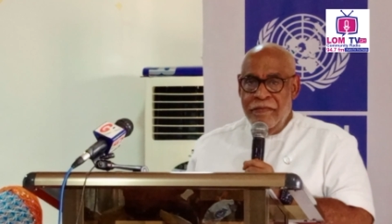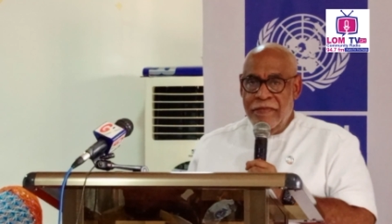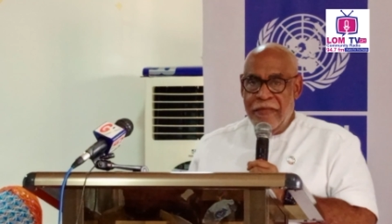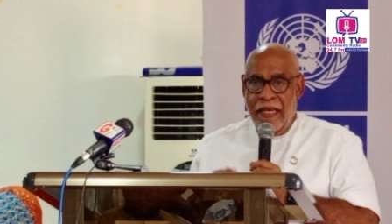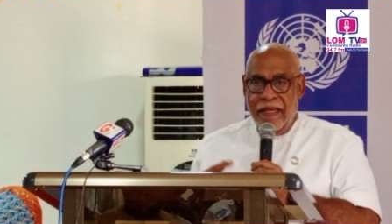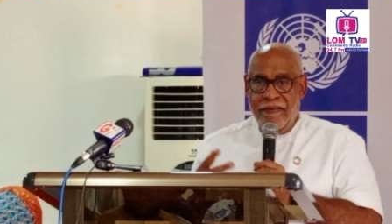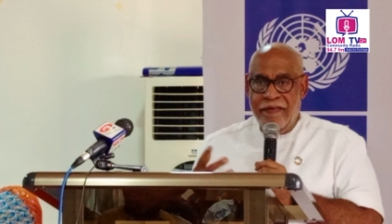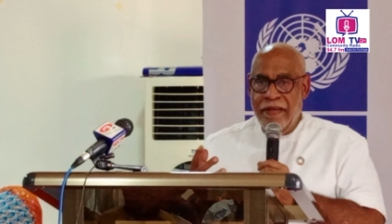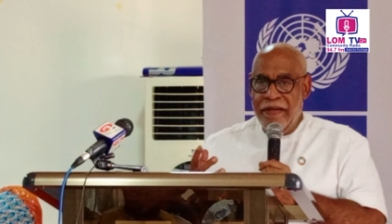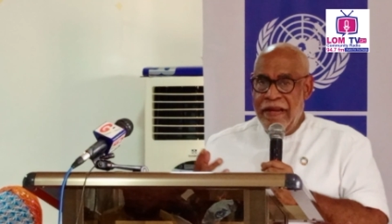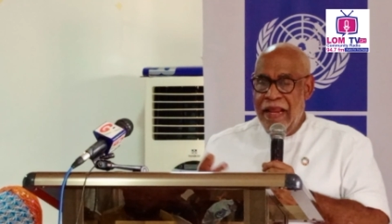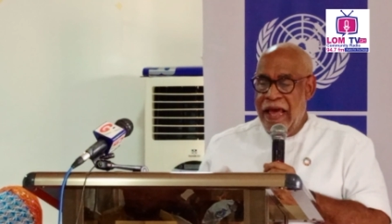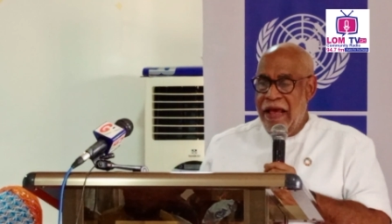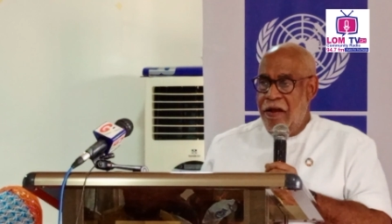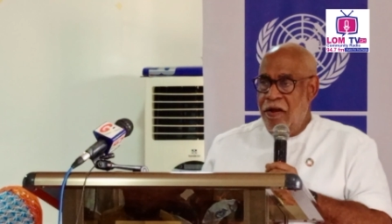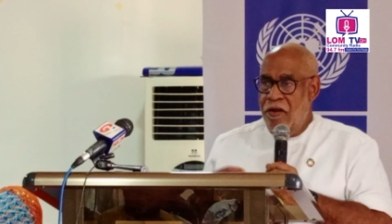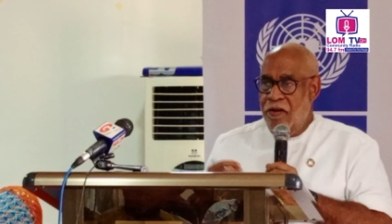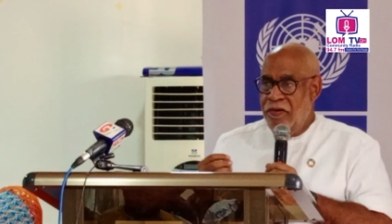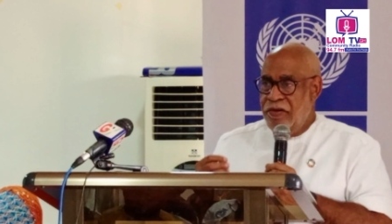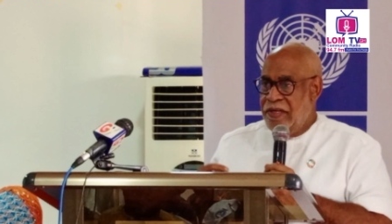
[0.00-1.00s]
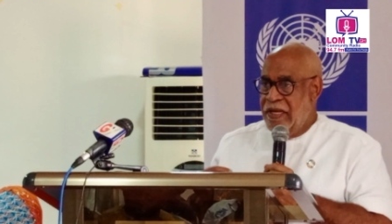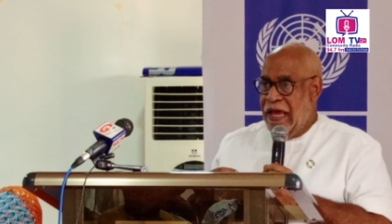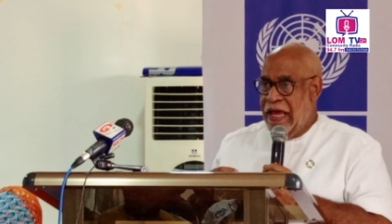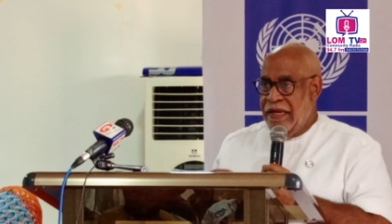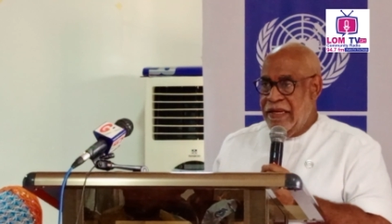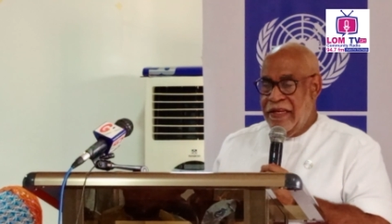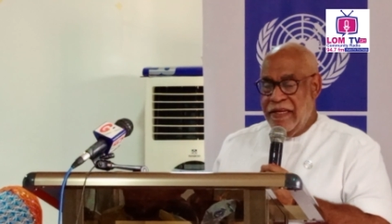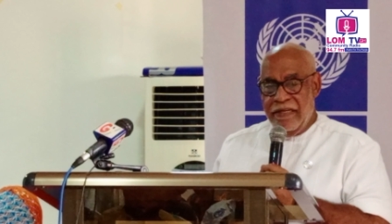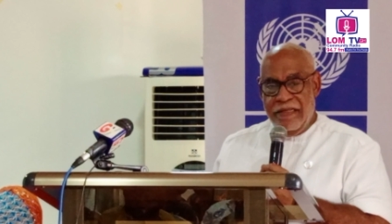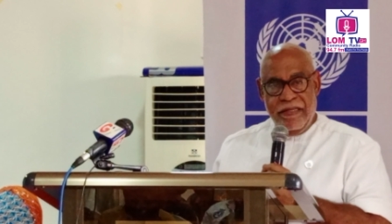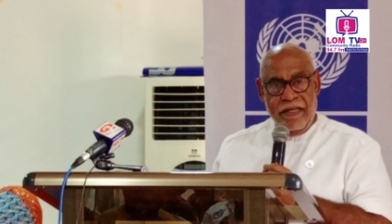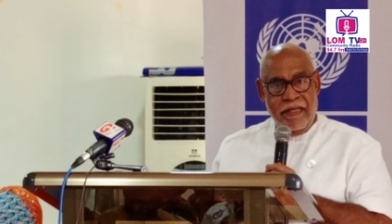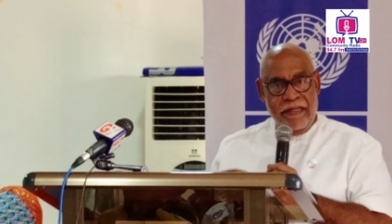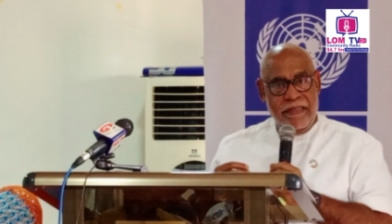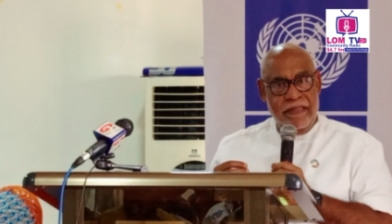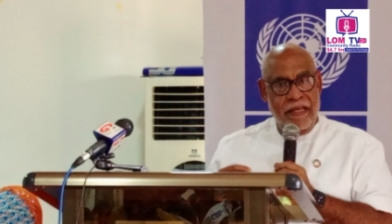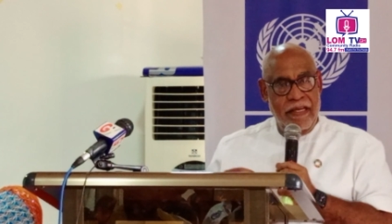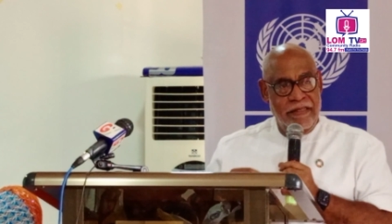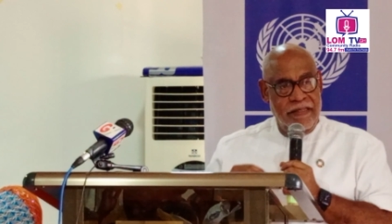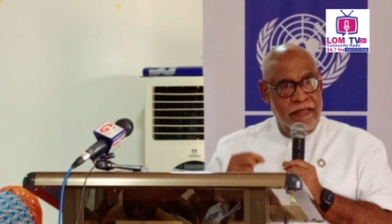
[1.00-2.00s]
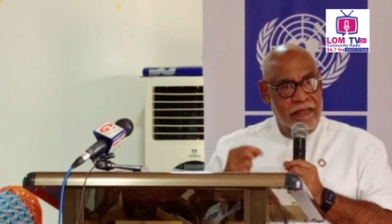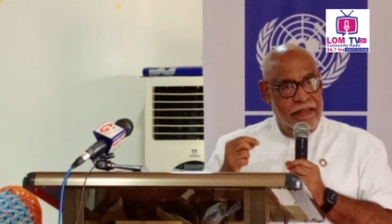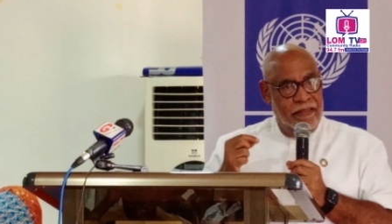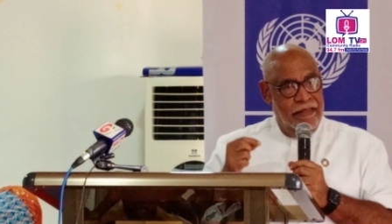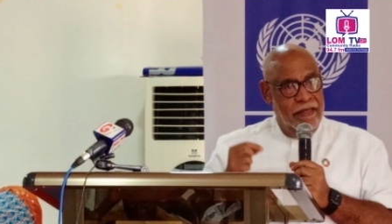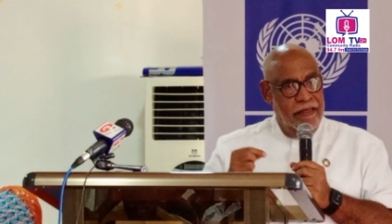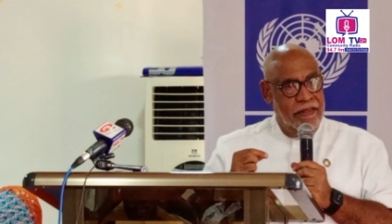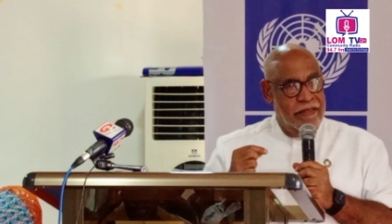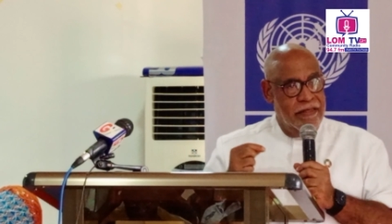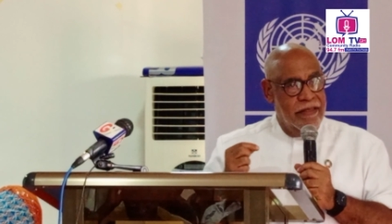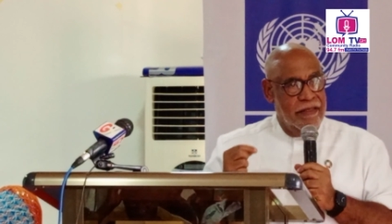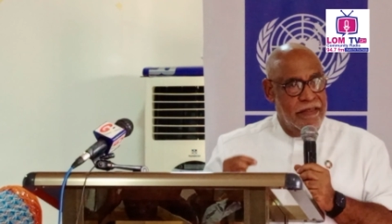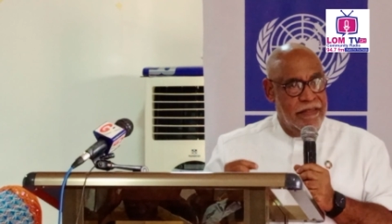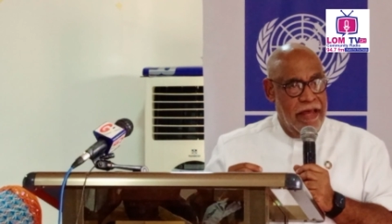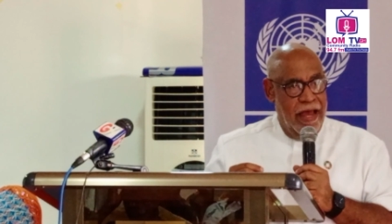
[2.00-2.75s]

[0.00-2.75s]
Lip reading: There's an old adage that says the stitch in